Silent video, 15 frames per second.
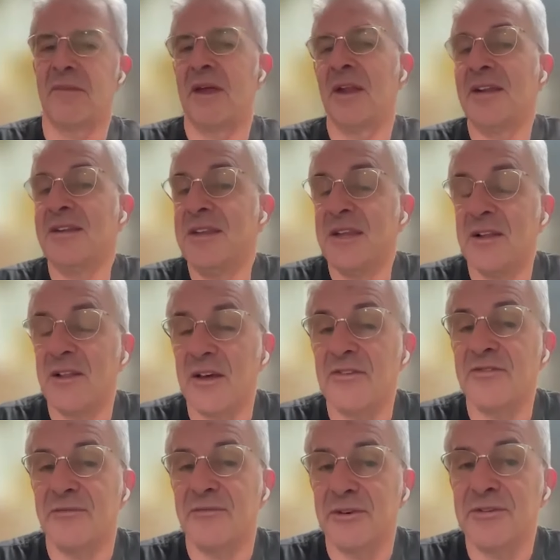an
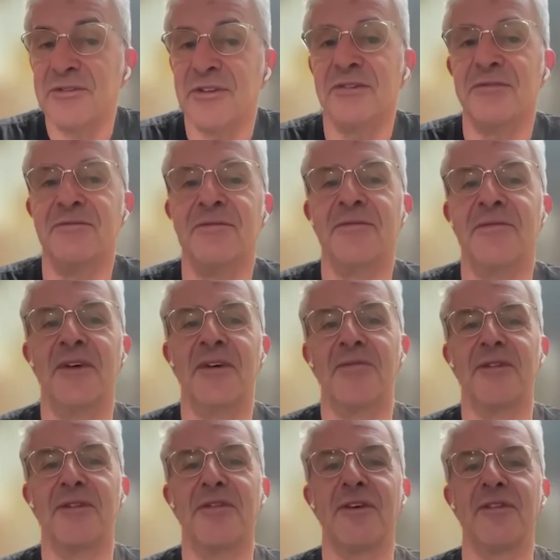idealized version
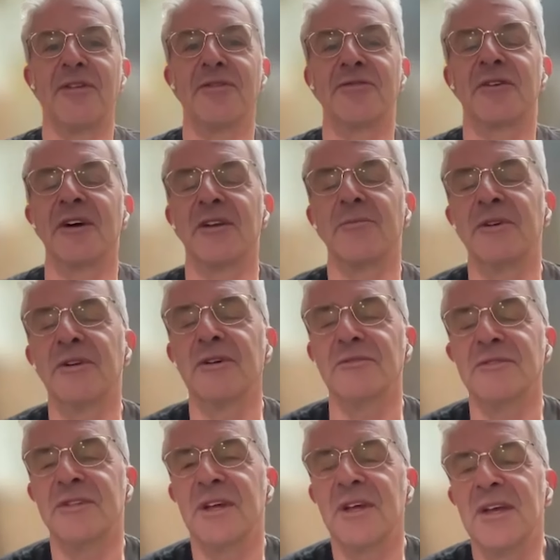of the thing that you're trying to
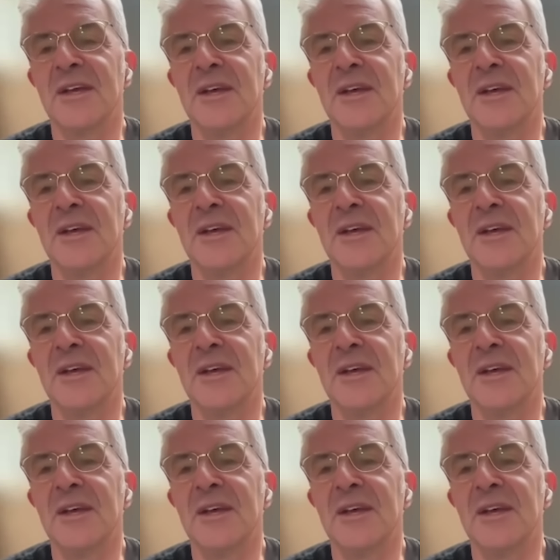produce.